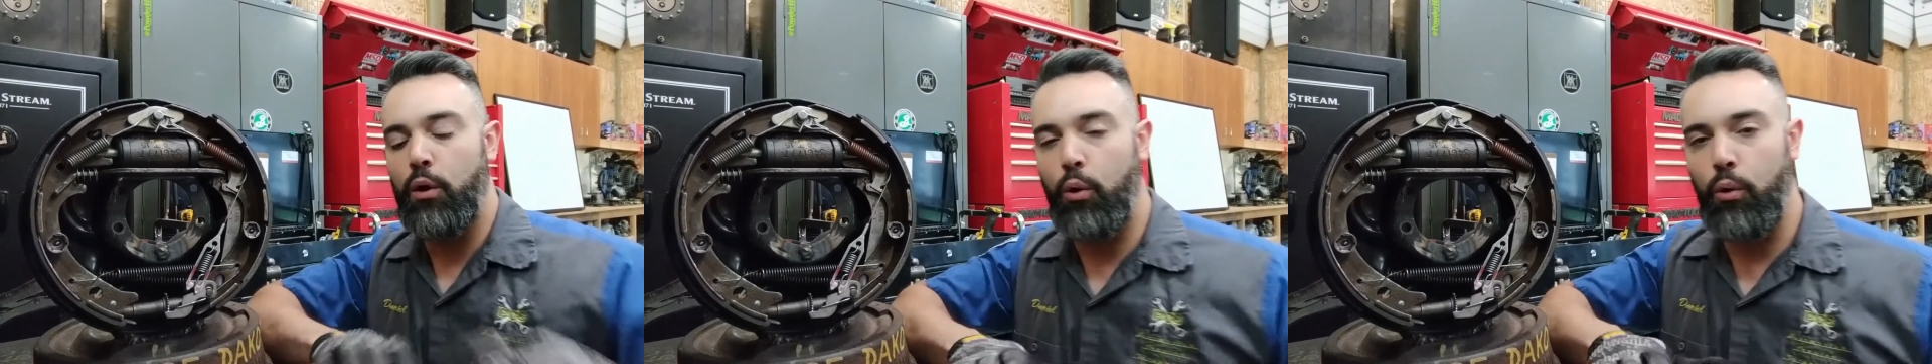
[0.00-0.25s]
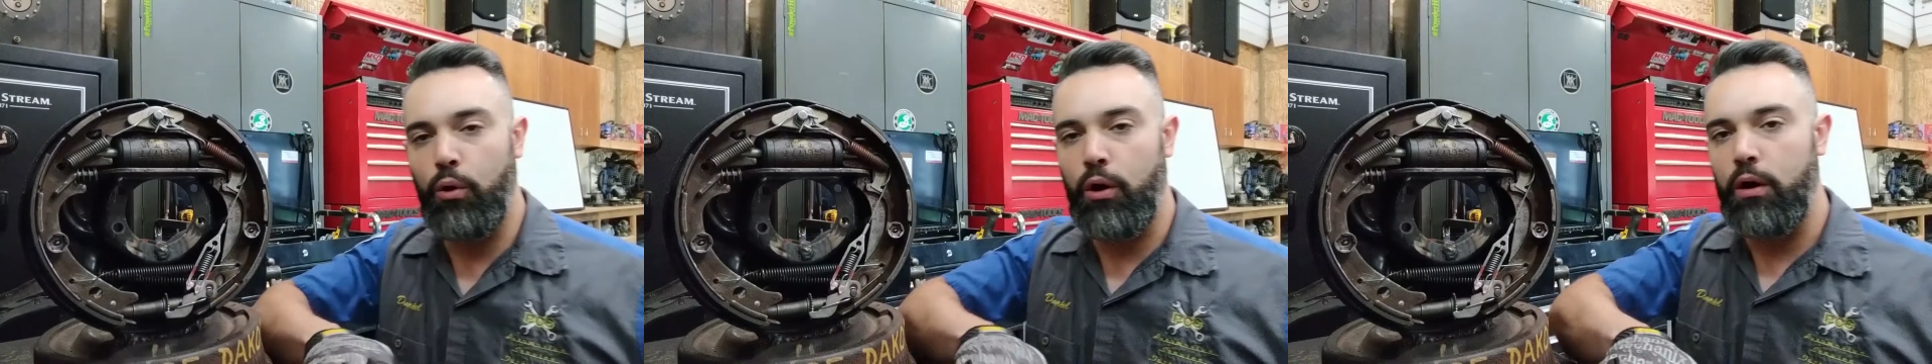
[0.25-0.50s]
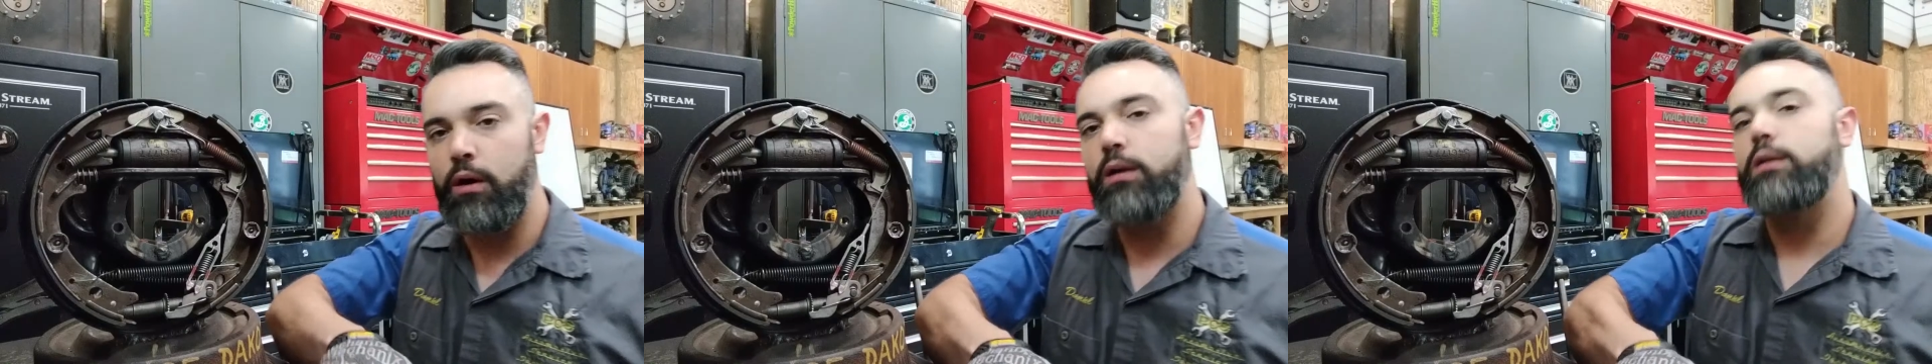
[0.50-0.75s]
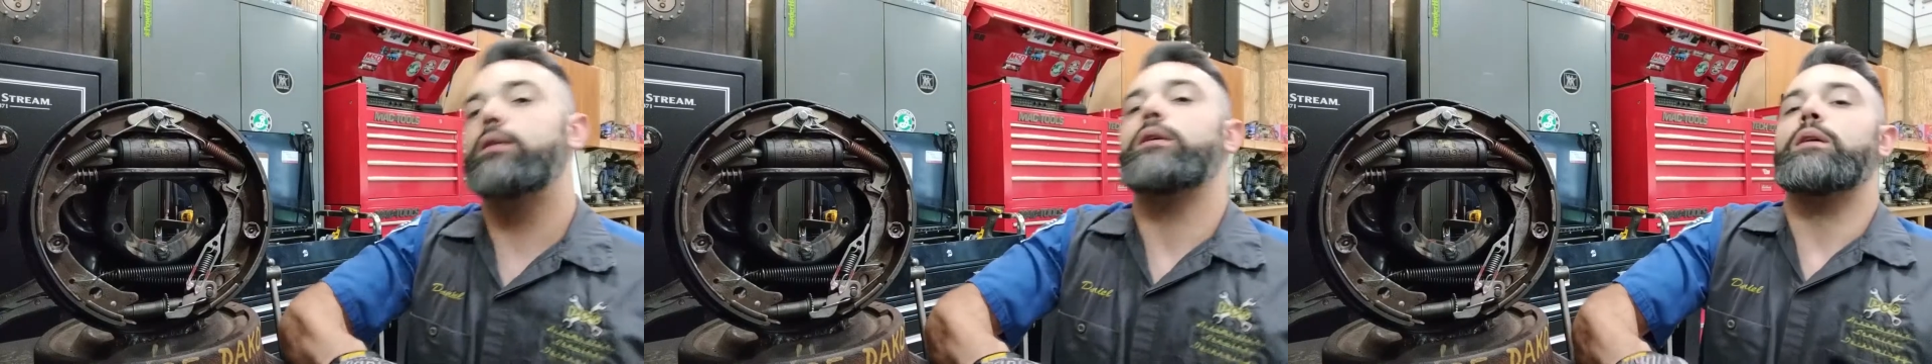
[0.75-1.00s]
or
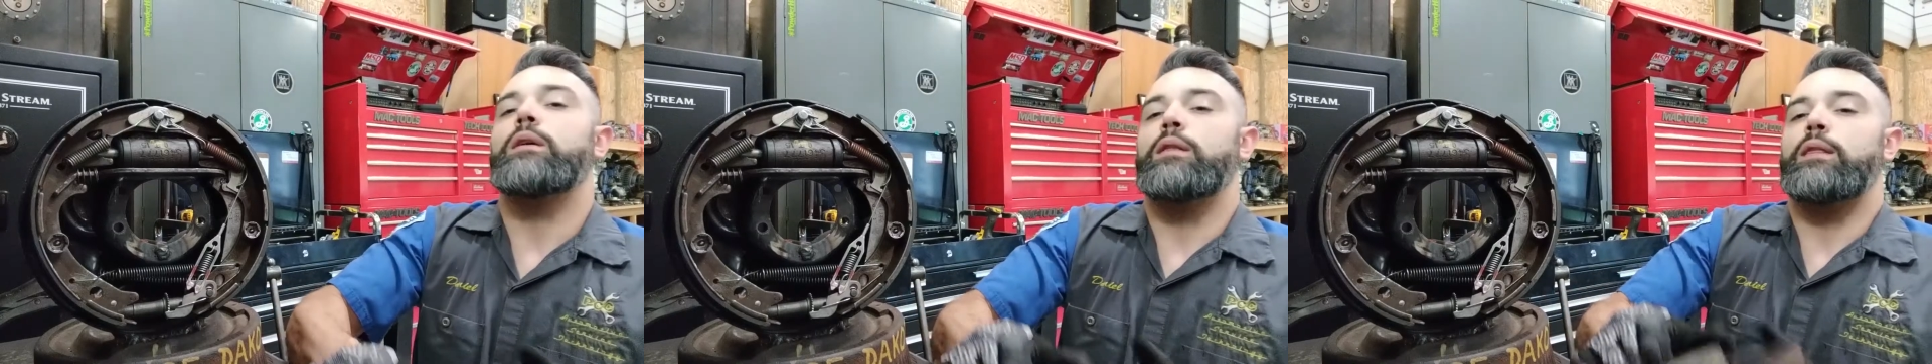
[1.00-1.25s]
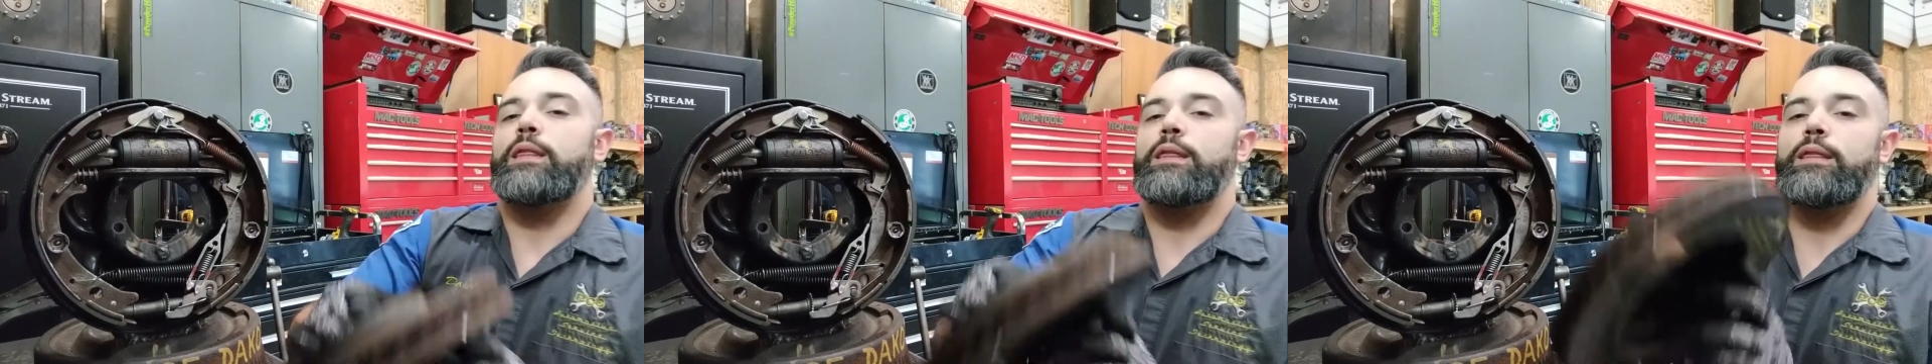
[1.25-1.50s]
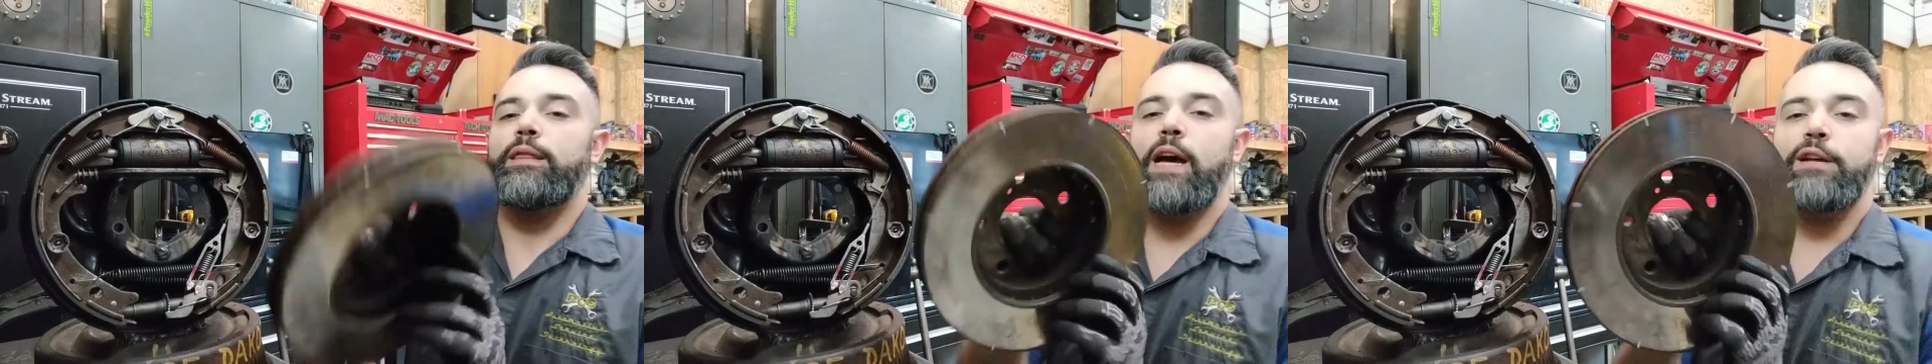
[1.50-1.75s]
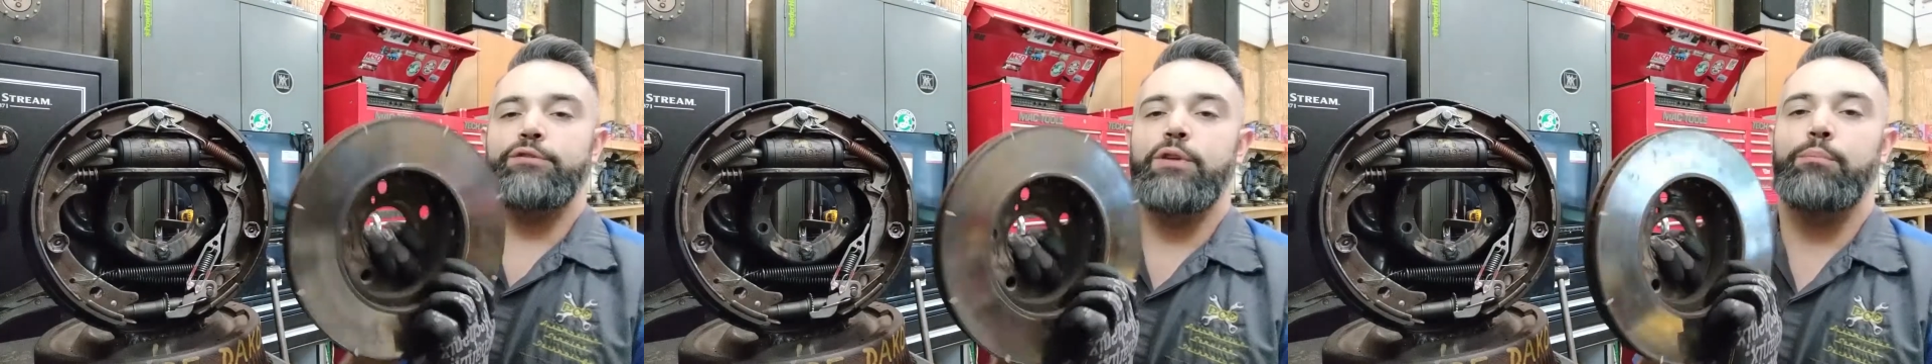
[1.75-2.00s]

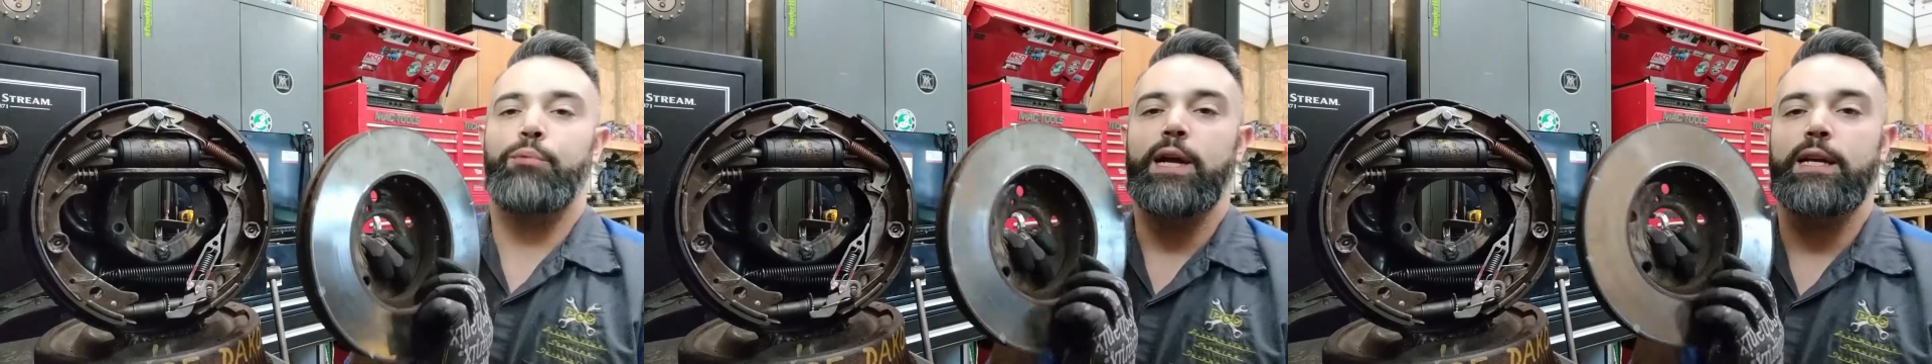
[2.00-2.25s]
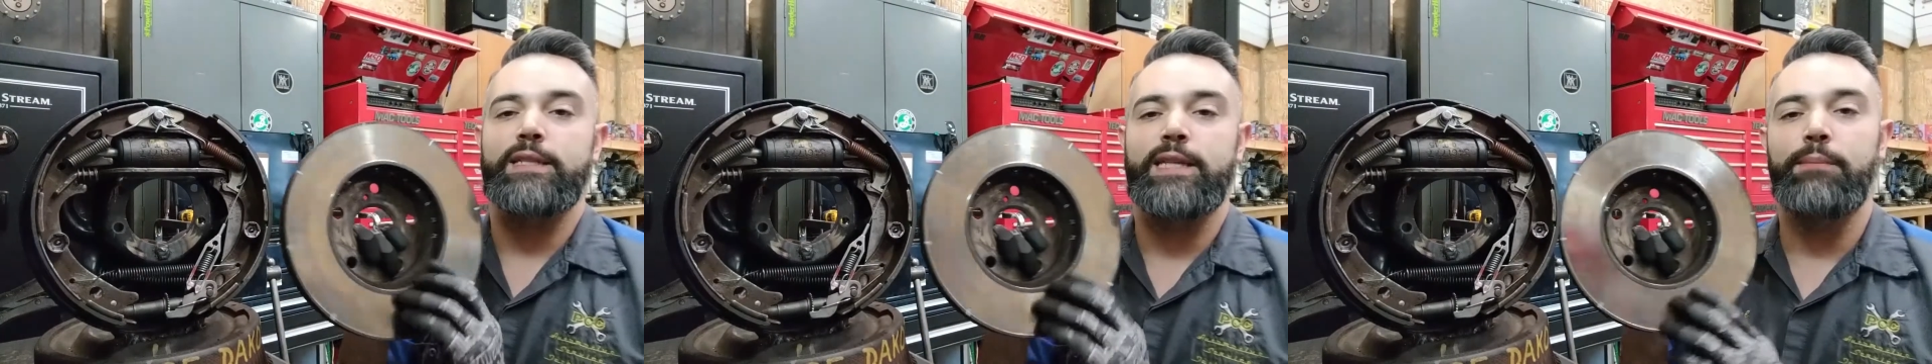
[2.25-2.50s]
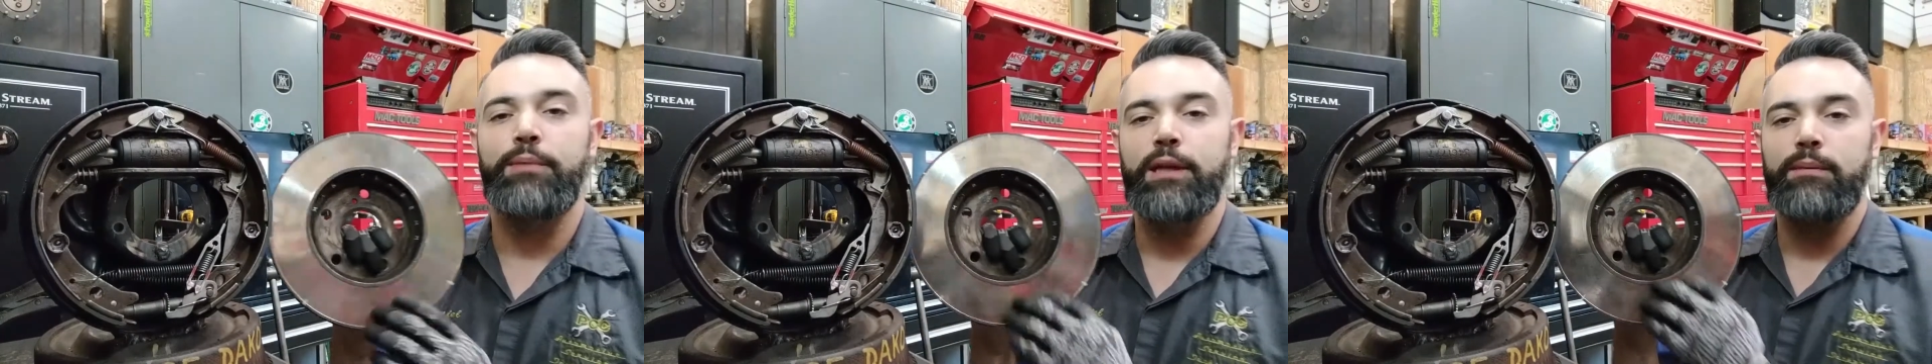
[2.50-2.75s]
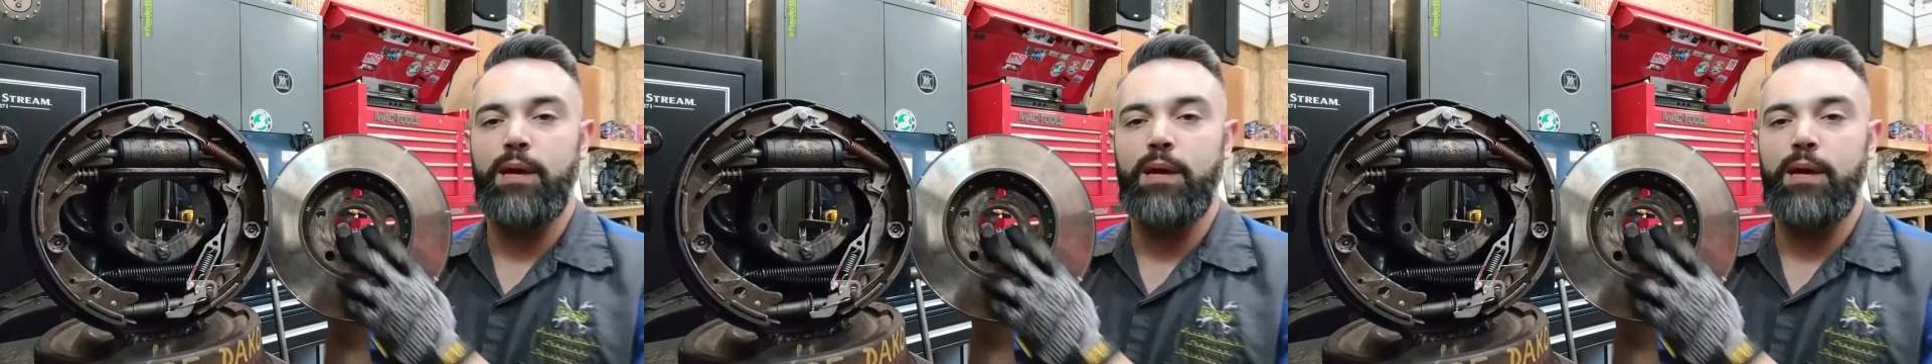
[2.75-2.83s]
that drum brake assembly